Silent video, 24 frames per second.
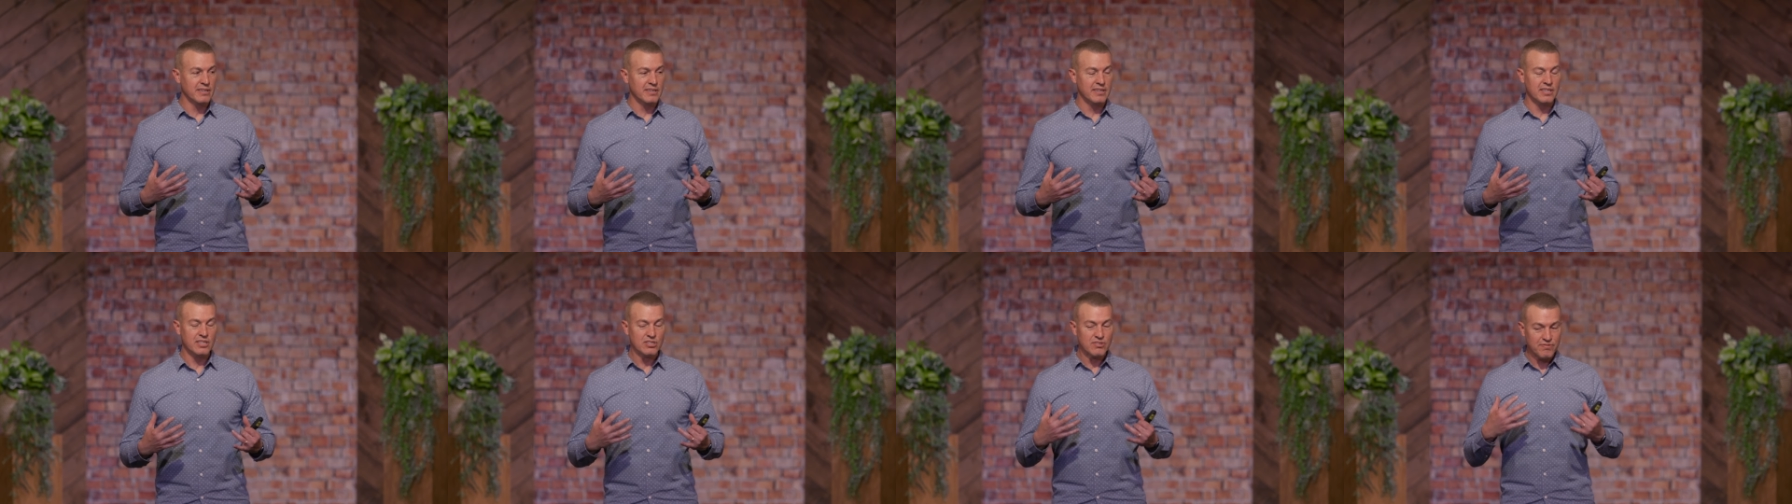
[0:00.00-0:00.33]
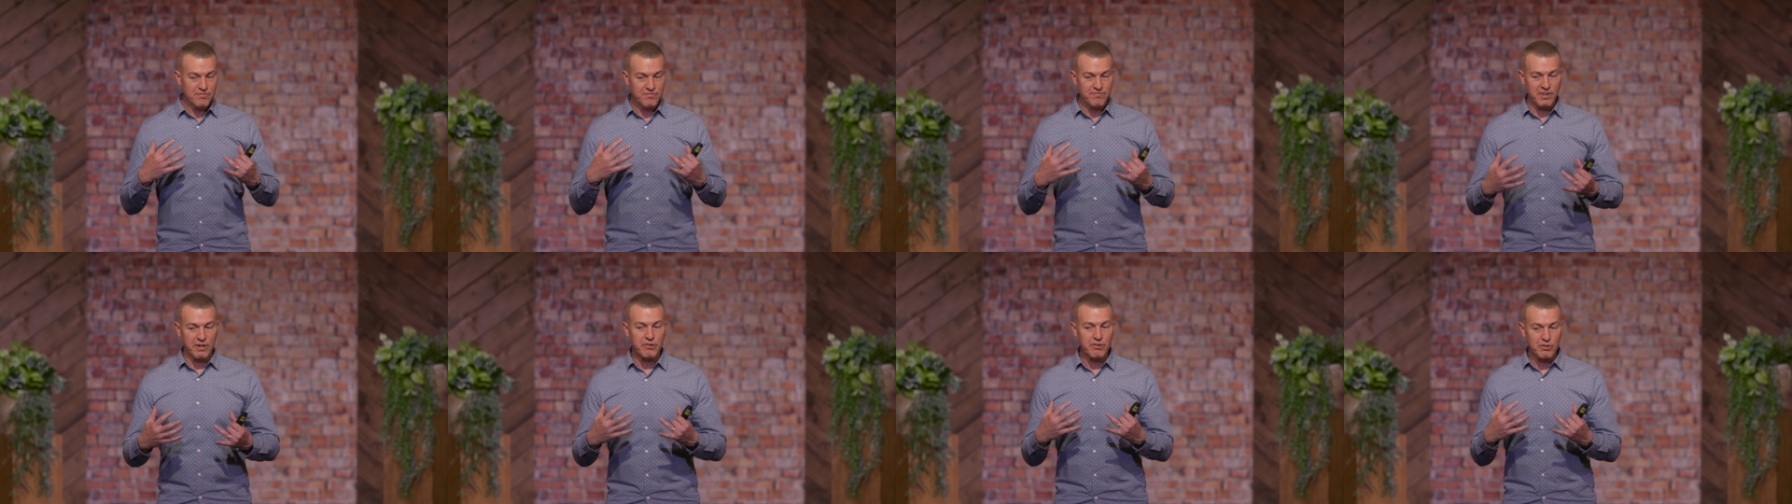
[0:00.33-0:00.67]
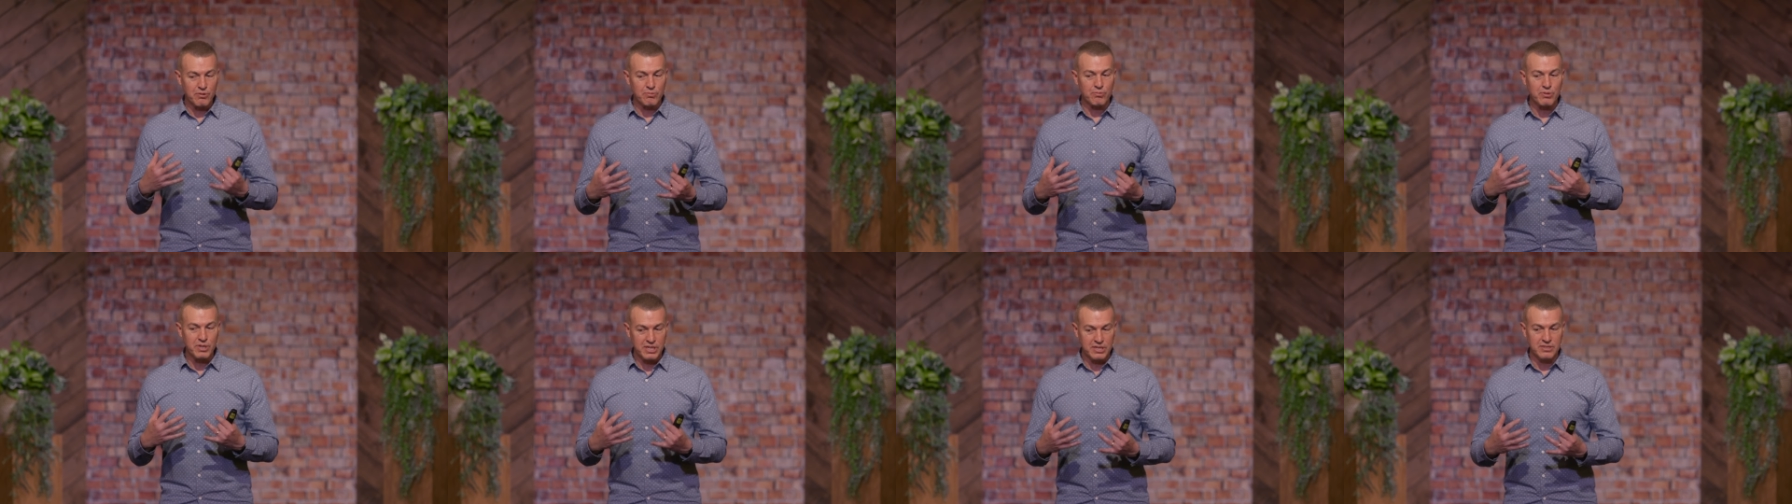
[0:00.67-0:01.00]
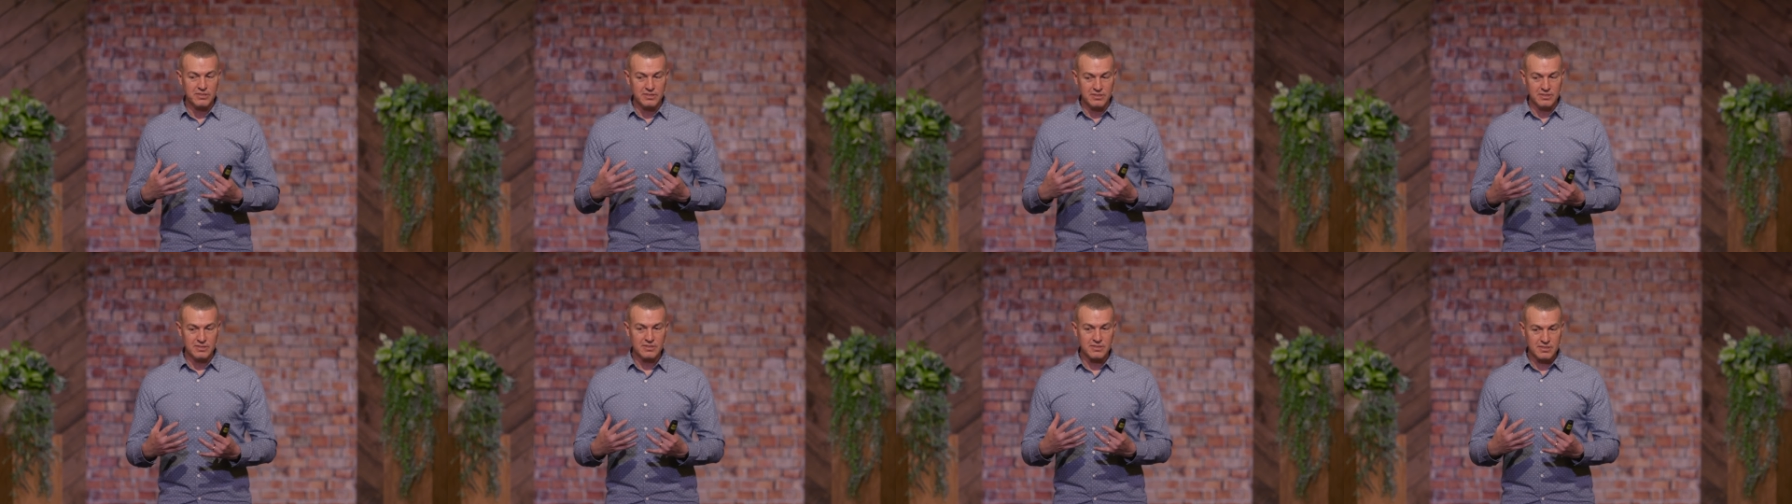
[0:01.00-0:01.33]
It's very
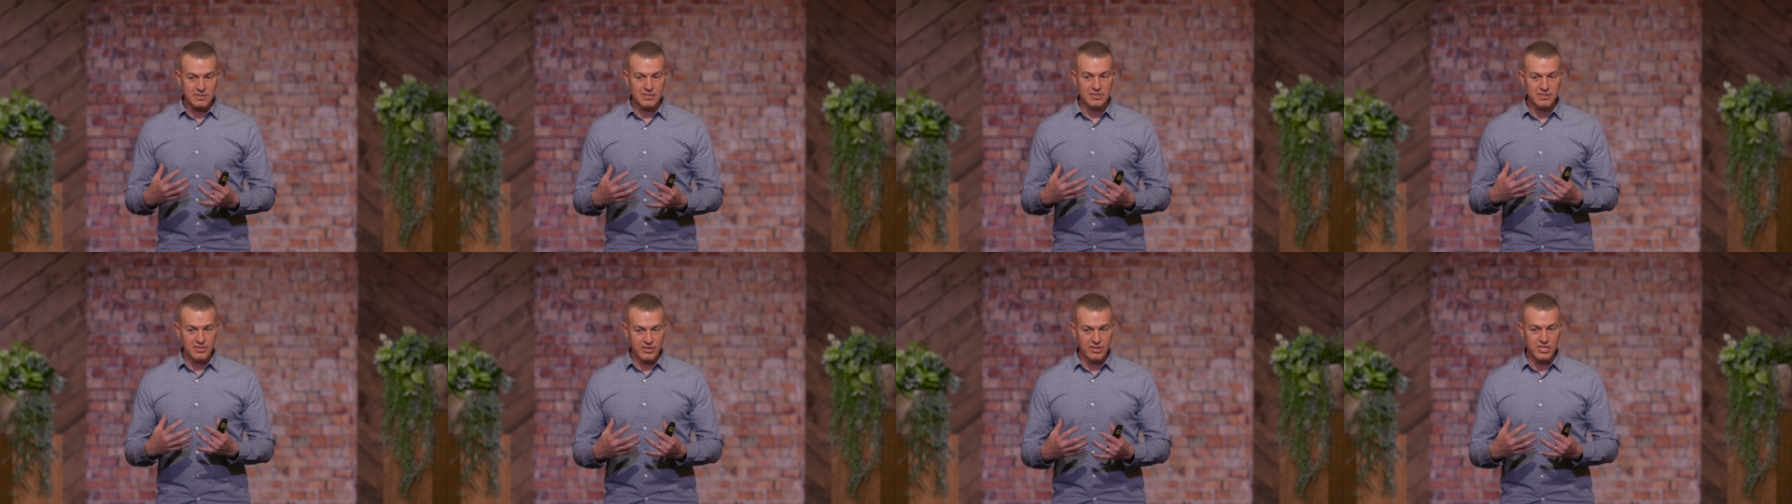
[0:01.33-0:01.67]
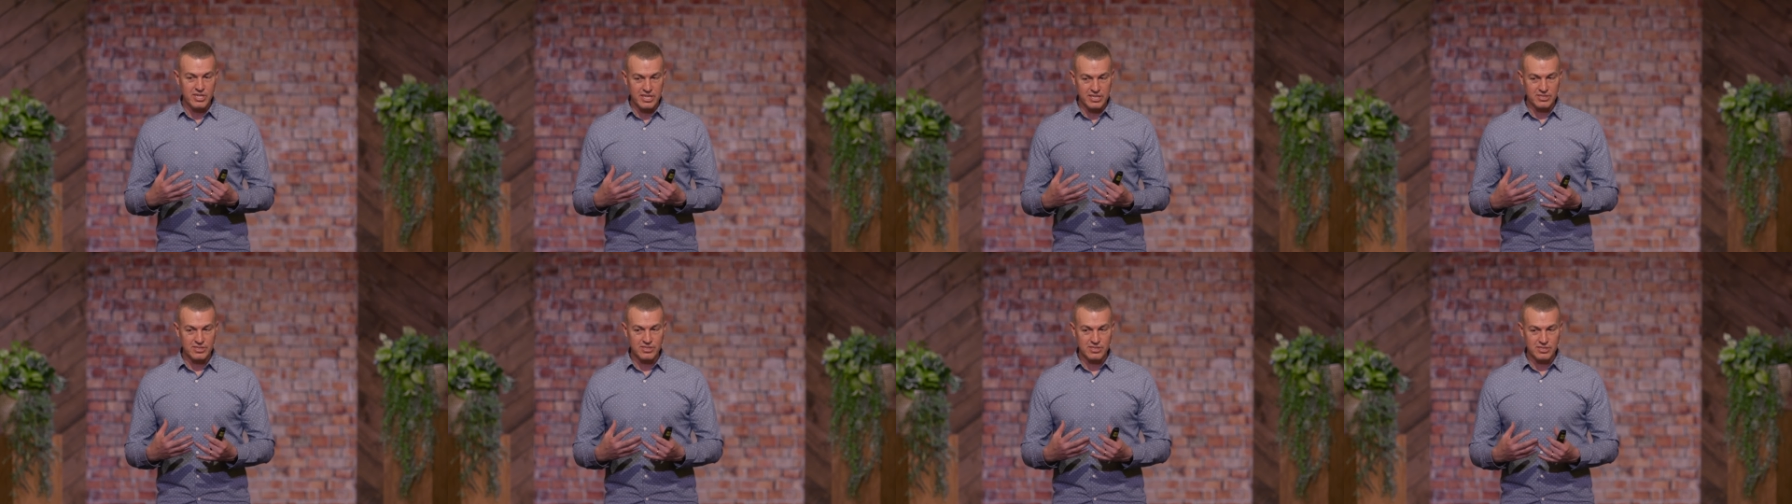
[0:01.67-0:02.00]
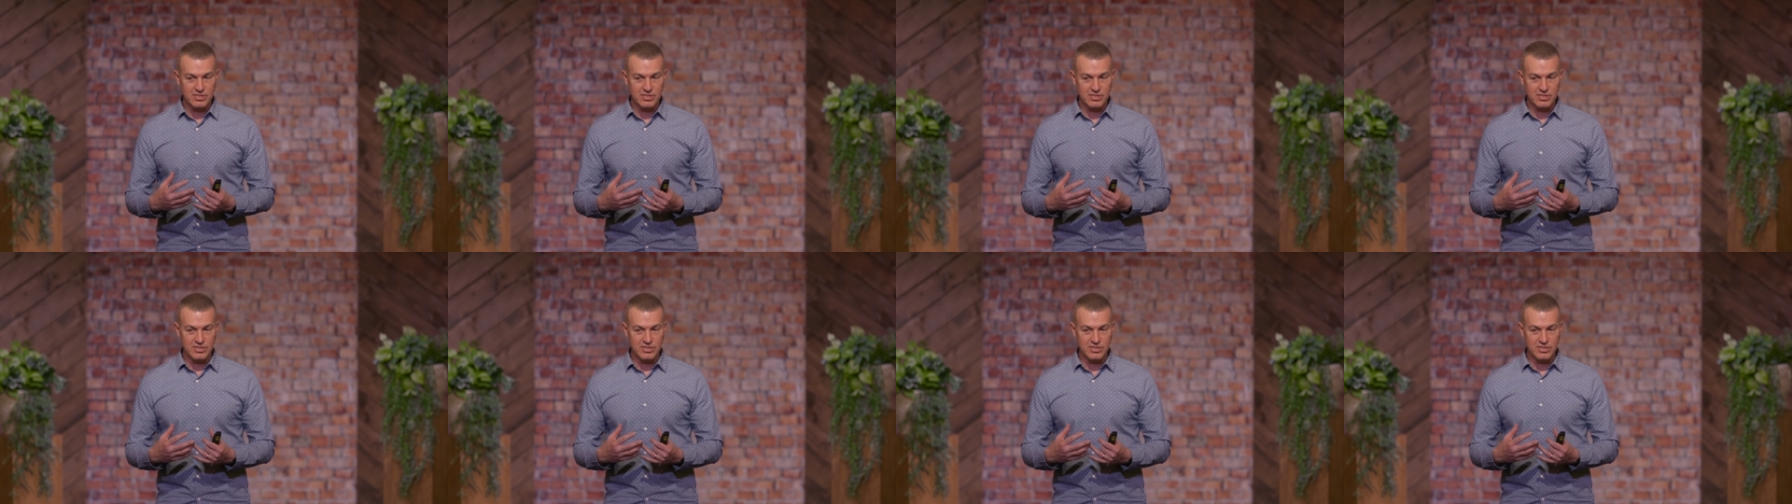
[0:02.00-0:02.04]
real, this.